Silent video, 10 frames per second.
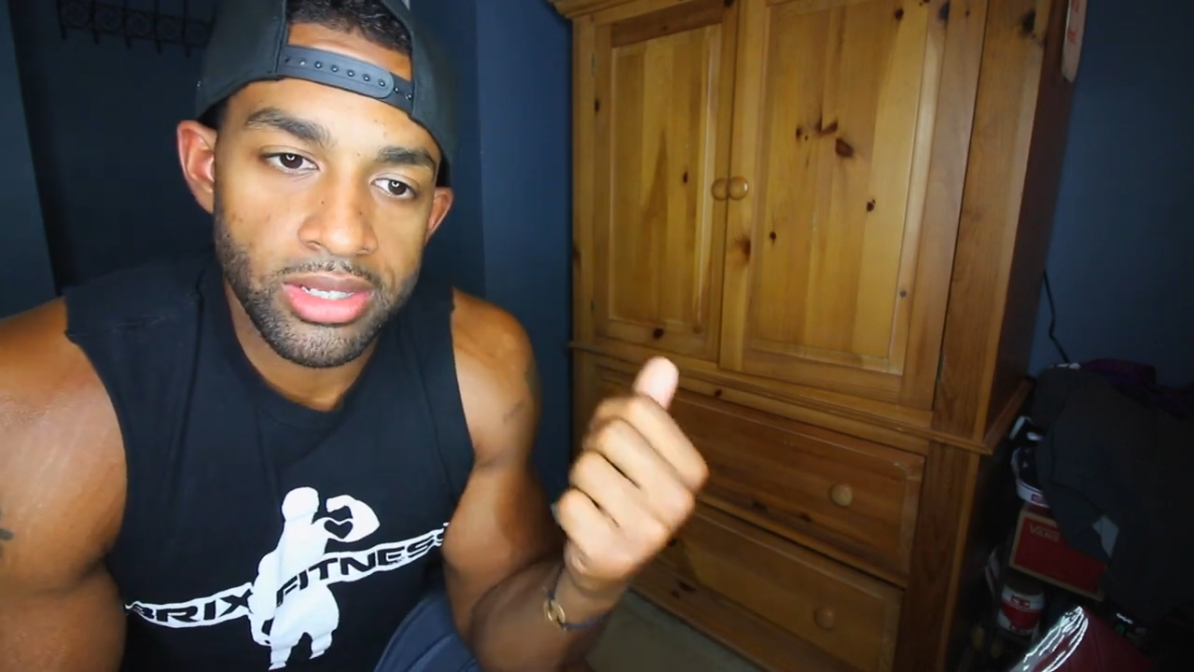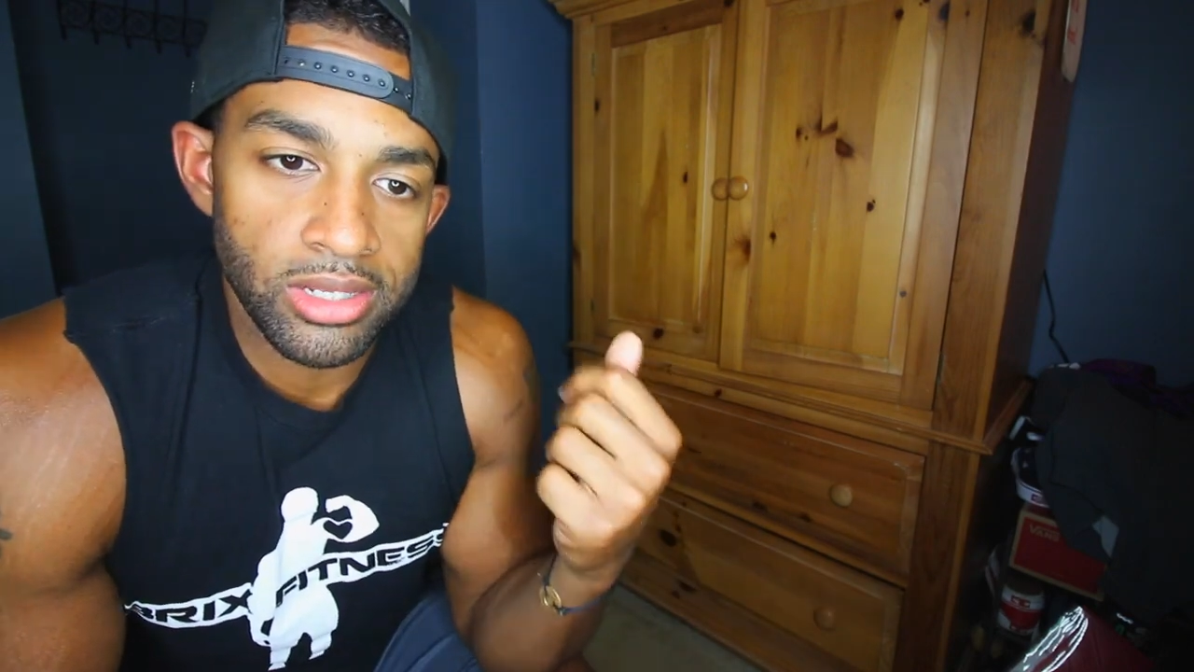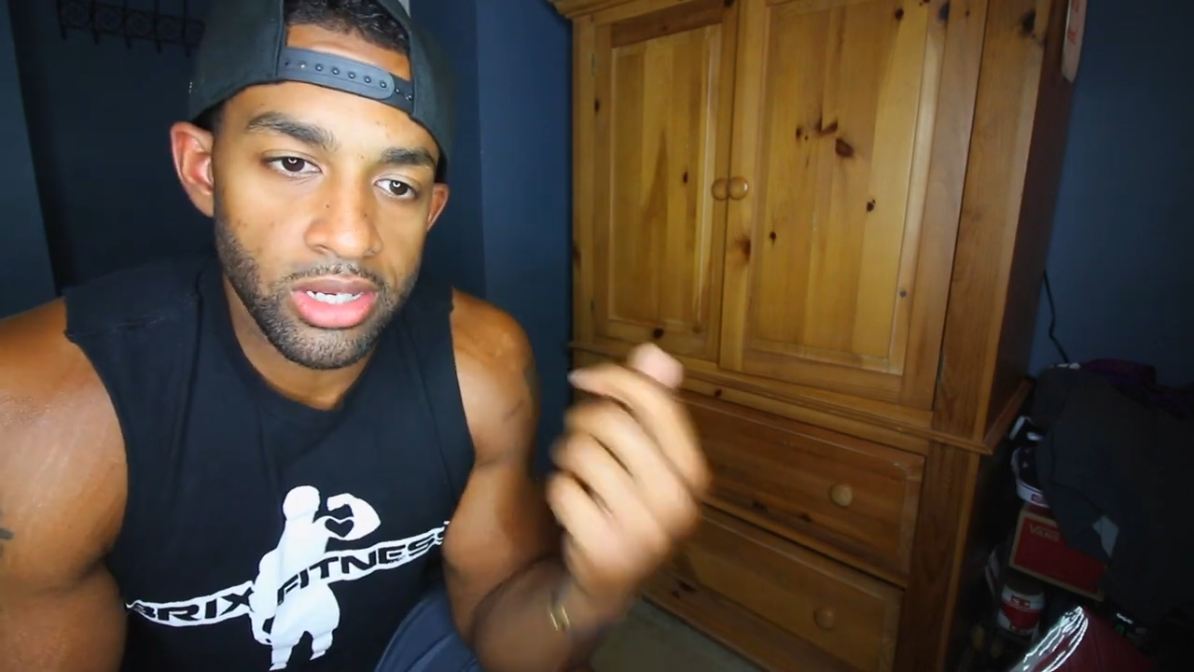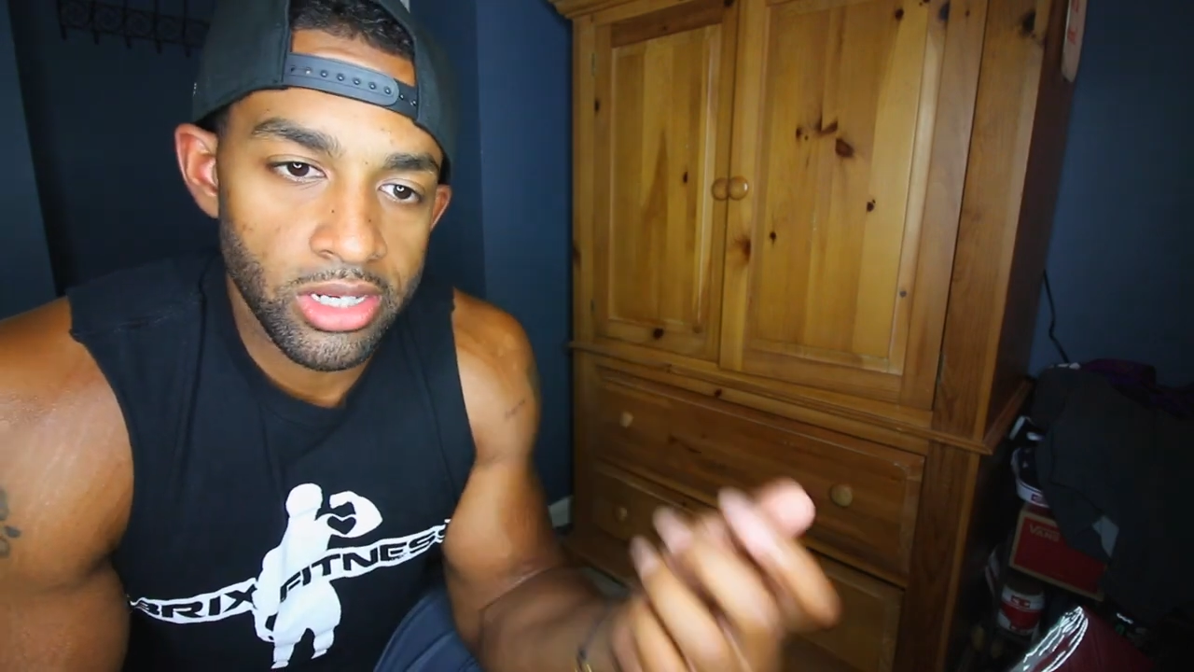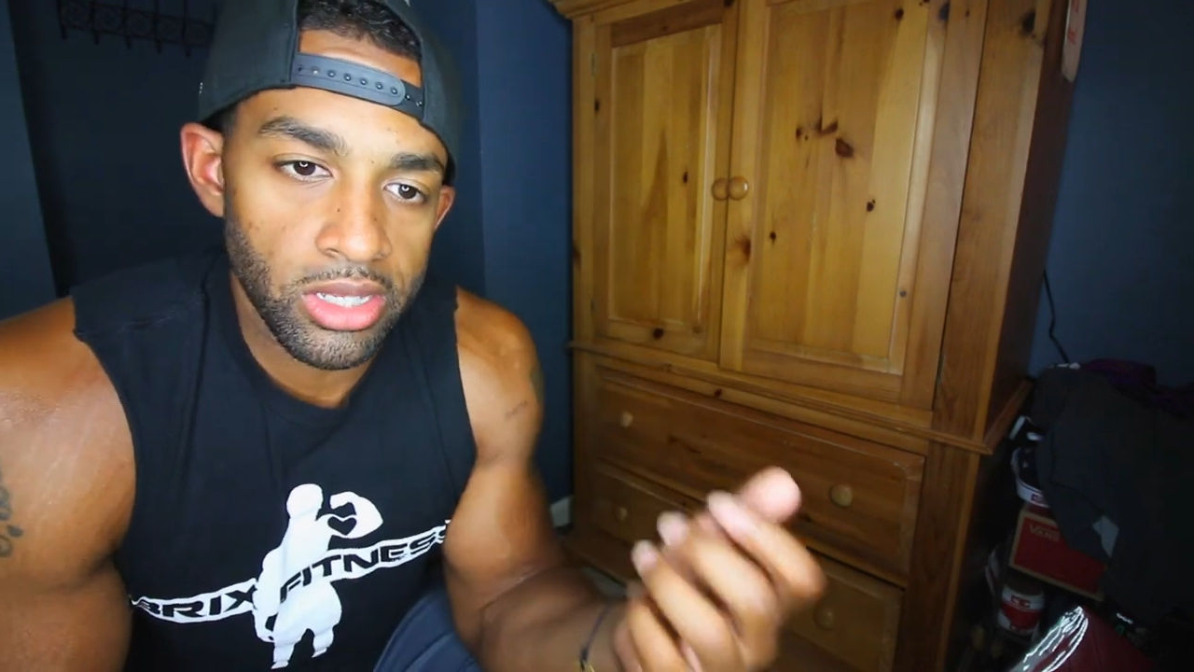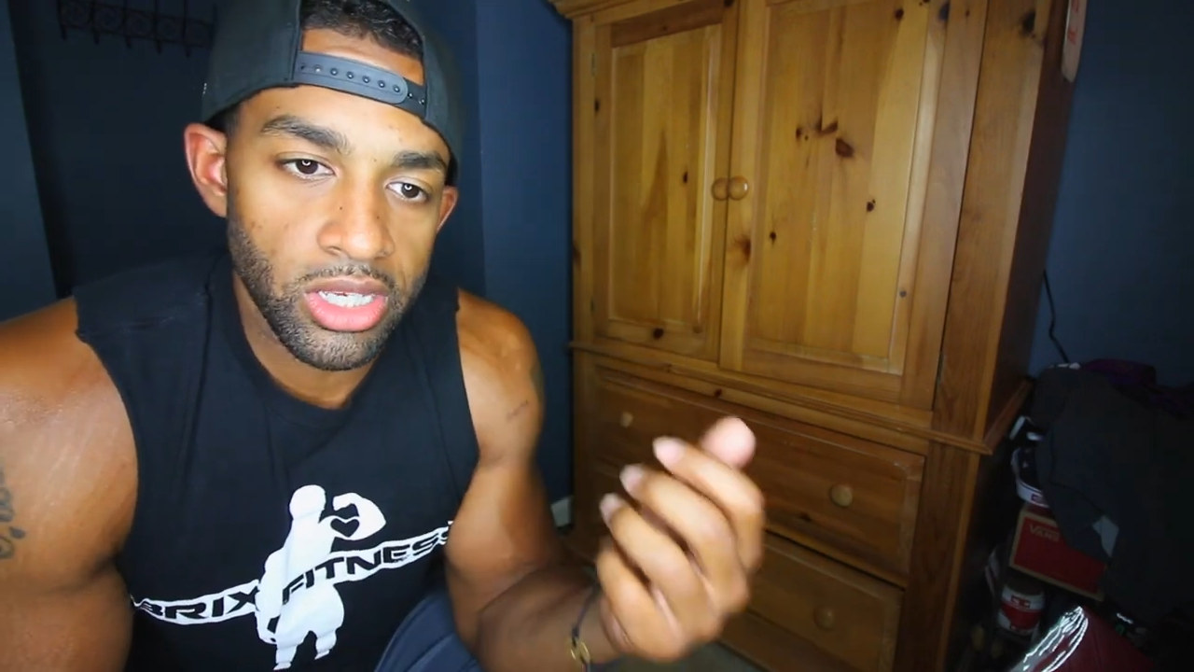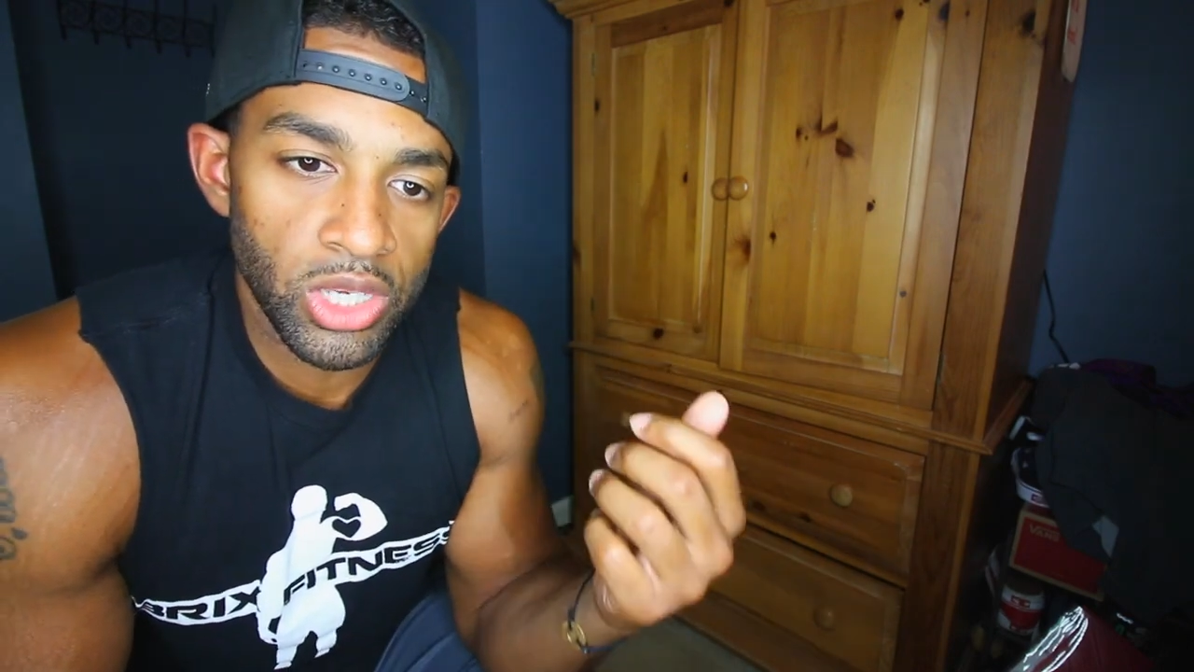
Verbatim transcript: Essentially,